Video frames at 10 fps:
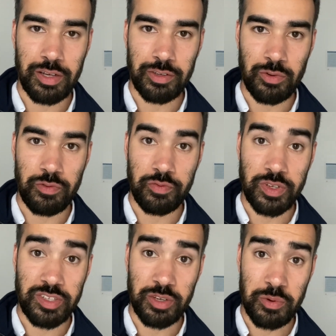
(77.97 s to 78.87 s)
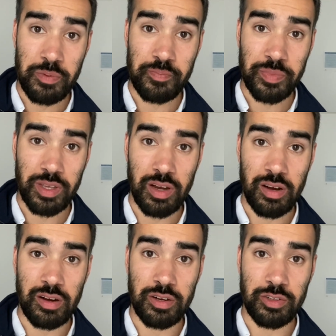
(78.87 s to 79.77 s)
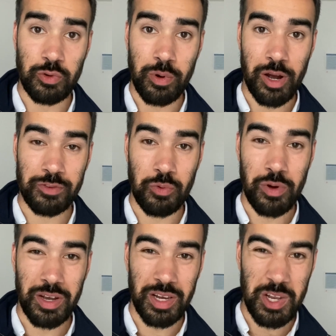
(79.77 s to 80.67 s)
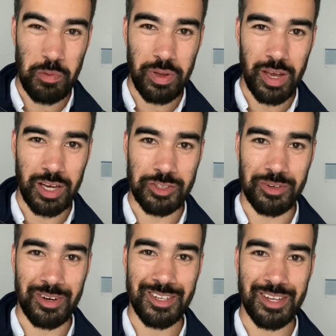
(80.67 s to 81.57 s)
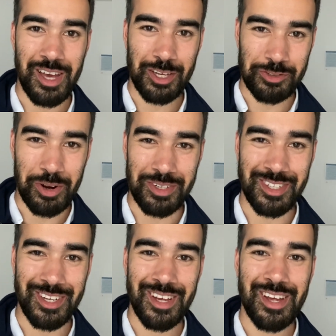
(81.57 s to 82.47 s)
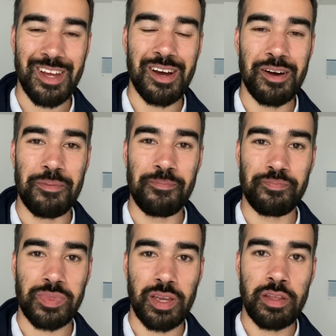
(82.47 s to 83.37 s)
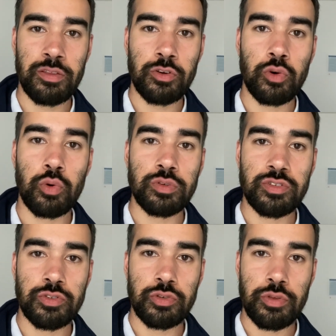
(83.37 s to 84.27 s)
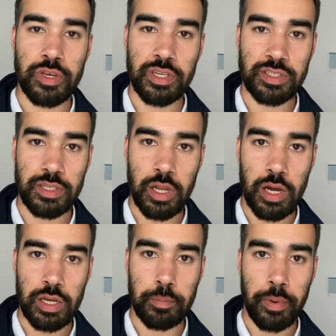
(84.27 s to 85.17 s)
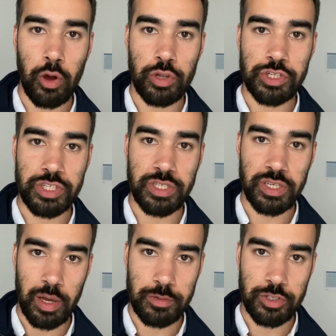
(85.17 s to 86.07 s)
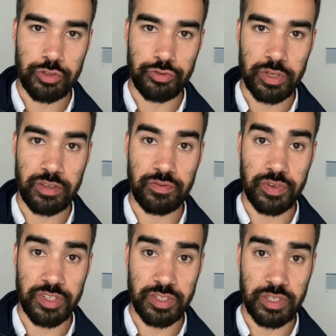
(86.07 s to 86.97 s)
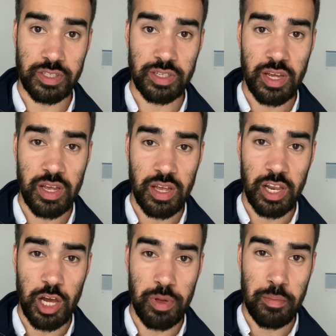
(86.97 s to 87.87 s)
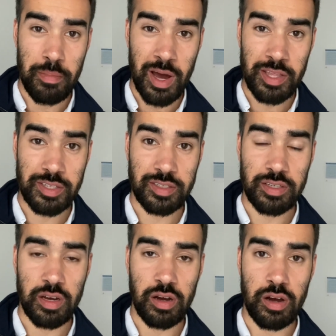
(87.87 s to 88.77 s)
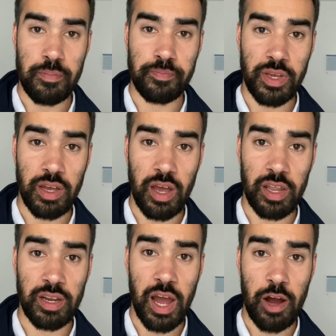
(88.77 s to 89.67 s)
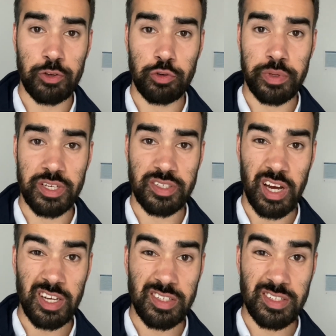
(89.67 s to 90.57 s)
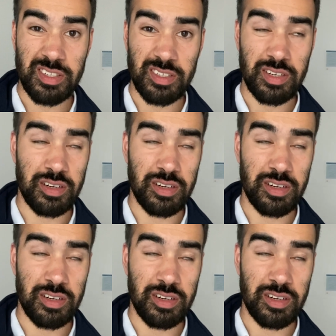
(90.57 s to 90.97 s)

you know, physio, you will have to work a little bit extra hard. In the course, you do things like biology, chemistry, physics, little bit of maths, and how you'll be assessed,